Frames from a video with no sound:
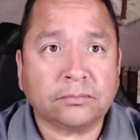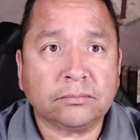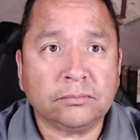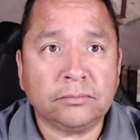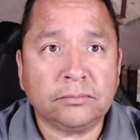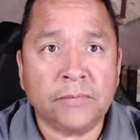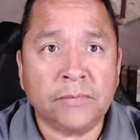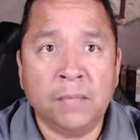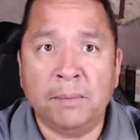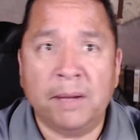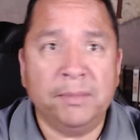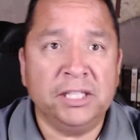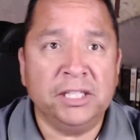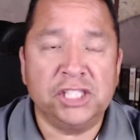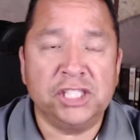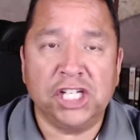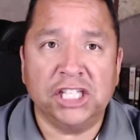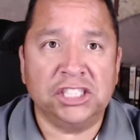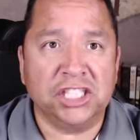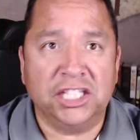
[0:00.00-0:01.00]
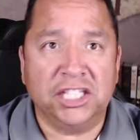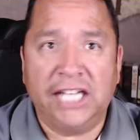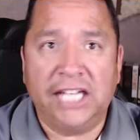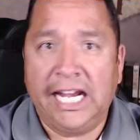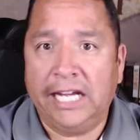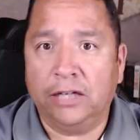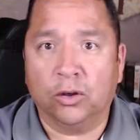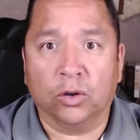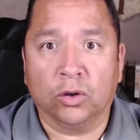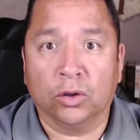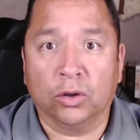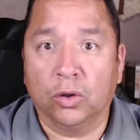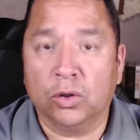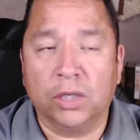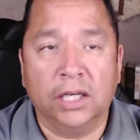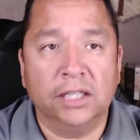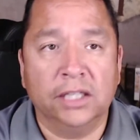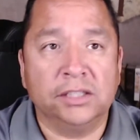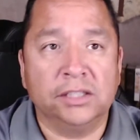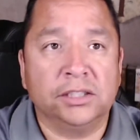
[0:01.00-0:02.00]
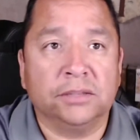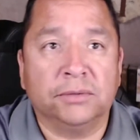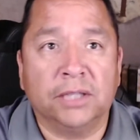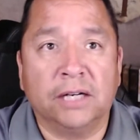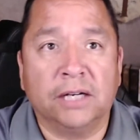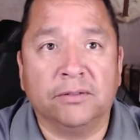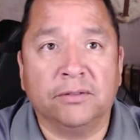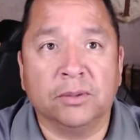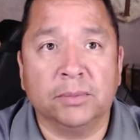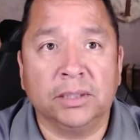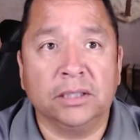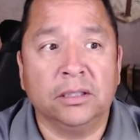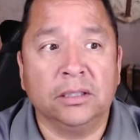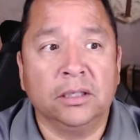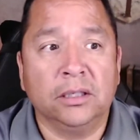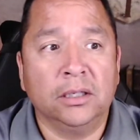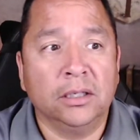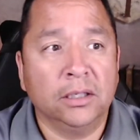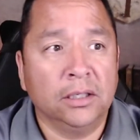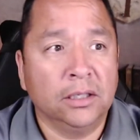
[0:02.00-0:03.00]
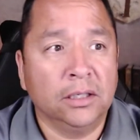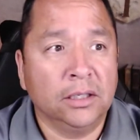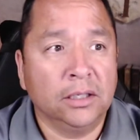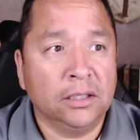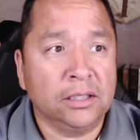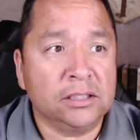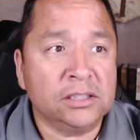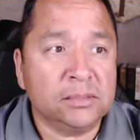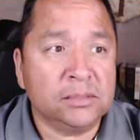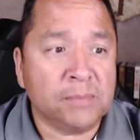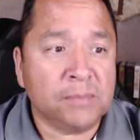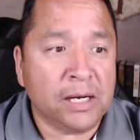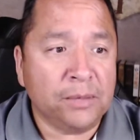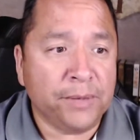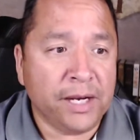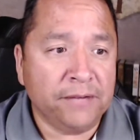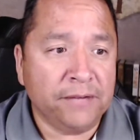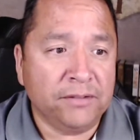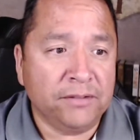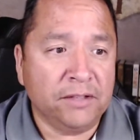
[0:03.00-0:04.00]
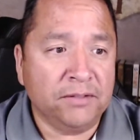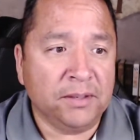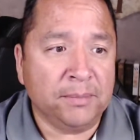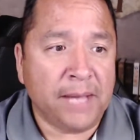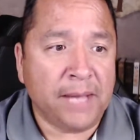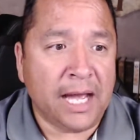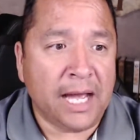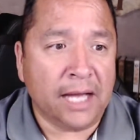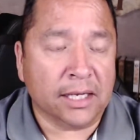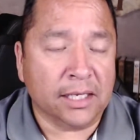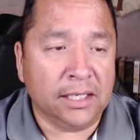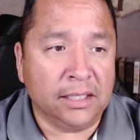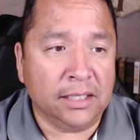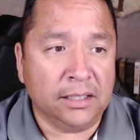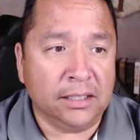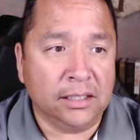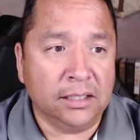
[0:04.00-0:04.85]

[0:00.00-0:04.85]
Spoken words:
maybe change a date or location or whatever, but this is my way of giving back. And